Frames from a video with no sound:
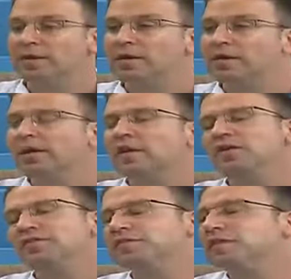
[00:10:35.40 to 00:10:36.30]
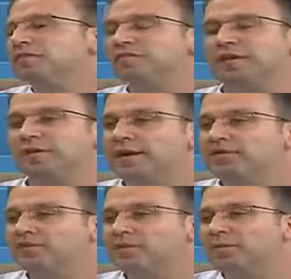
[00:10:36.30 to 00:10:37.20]
Okay. There are a lot of different
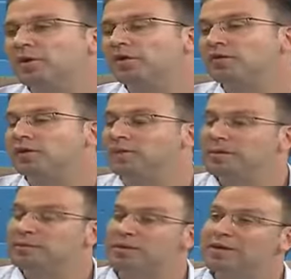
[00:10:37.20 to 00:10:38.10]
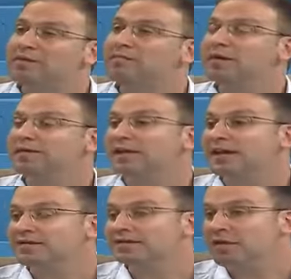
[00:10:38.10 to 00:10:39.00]
variations in the market, whether people want a
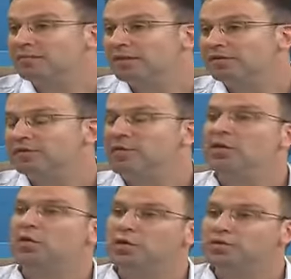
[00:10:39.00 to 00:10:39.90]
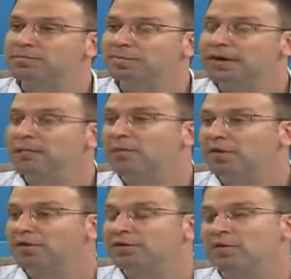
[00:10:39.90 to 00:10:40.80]
multi-layer foam mattress or a spring
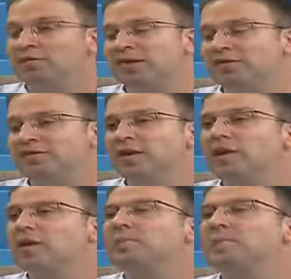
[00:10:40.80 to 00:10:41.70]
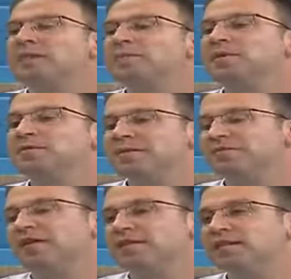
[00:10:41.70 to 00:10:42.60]
pocket coil mattress. People must
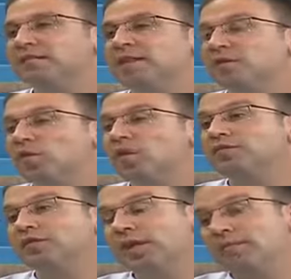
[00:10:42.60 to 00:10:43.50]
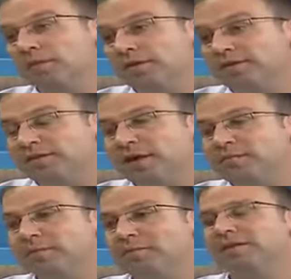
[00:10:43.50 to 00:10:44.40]
find something that works for their body
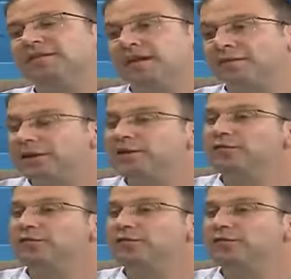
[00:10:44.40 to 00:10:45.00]
type, but I really